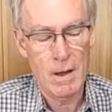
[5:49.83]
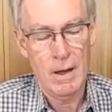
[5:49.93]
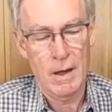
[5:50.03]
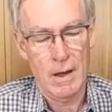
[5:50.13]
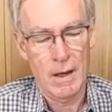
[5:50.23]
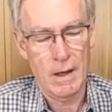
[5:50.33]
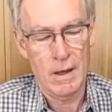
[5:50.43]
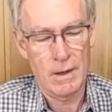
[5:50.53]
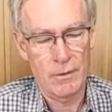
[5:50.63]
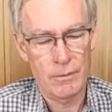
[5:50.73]

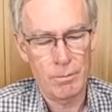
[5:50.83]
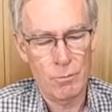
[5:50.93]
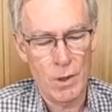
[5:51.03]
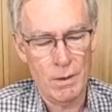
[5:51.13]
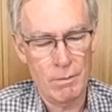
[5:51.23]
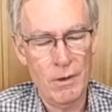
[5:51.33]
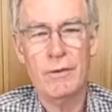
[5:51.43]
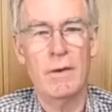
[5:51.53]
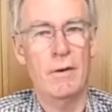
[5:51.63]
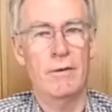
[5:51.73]
It has won most
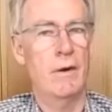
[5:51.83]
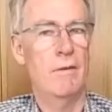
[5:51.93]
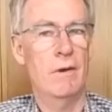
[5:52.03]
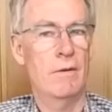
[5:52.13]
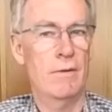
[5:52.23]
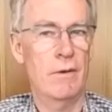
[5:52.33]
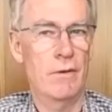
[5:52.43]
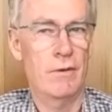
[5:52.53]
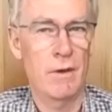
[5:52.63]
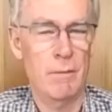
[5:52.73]
of those trophies for
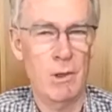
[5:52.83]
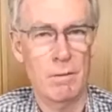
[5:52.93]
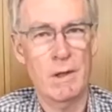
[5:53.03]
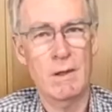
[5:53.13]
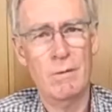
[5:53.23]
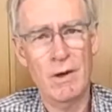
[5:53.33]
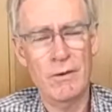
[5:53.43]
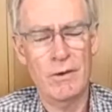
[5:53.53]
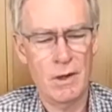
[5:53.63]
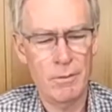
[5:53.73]
its Semillon, but in
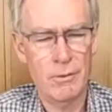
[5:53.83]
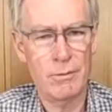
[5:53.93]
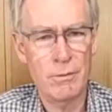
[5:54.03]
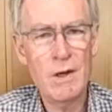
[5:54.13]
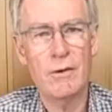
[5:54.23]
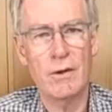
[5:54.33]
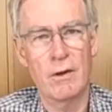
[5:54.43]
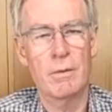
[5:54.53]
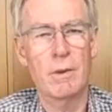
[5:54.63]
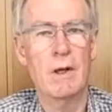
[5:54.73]
recent times the Riesling
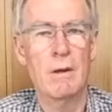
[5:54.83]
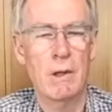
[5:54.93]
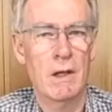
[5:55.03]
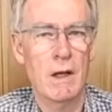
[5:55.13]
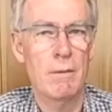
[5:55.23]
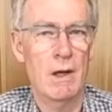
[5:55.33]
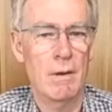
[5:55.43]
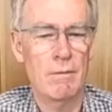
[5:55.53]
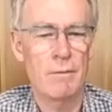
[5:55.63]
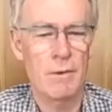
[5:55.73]
has been coming
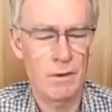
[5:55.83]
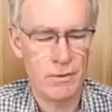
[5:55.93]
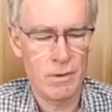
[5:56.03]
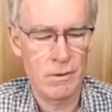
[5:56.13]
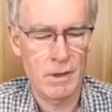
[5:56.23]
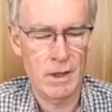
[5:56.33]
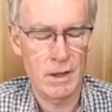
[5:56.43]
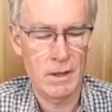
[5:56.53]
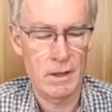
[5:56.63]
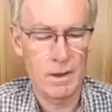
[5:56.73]
up very strongly,
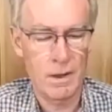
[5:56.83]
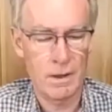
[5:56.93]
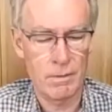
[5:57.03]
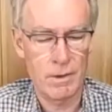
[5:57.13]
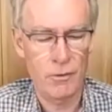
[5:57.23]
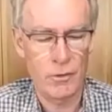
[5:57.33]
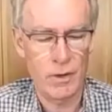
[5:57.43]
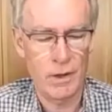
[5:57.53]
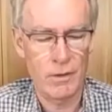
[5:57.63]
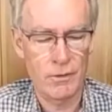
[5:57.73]
and I think the
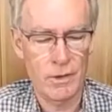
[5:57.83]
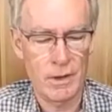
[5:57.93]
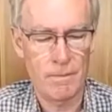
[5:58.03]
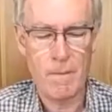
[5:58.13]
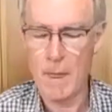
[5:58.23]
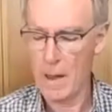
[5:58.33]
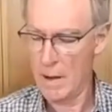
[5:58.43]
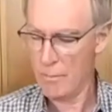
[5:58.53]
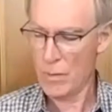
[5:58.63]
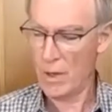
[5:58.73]
Riesling is
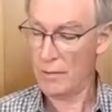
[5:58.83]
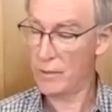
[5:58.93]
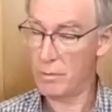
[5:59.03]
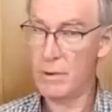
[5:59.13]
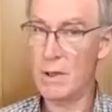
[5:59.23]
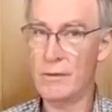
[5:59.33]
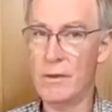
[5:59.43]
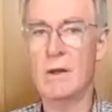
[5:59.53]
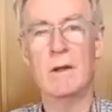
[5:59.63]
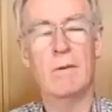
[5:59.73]

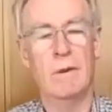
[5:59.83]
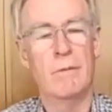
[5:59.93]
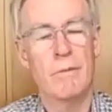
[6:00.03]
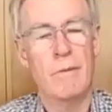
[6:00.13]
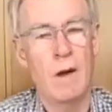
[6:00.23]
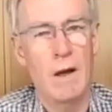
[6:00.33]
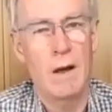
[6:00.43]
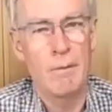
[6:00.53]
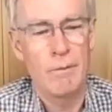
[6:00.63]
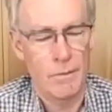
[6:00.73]
surprisingly good
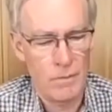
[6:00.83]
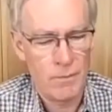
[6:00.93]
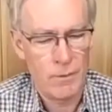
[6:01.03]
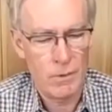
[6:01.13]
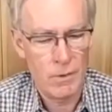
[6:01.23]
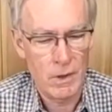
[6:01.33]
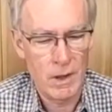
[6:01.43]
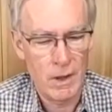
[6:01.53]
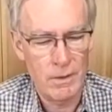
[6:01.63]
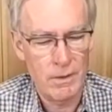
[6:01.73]

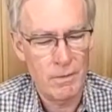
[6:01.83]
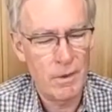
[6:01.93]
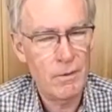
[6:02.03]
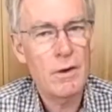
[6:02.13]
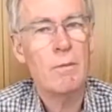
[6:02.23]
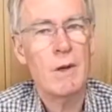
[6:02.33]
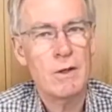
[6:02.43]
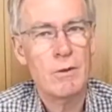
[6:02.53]
for not much